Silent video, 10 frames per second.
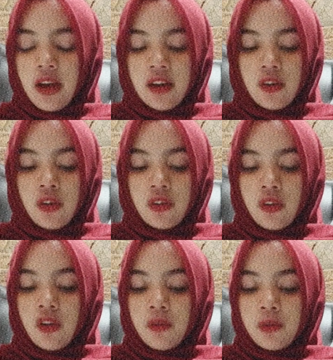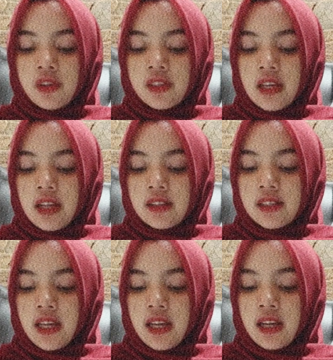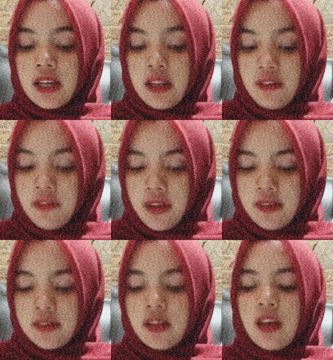and not all words can take an infix.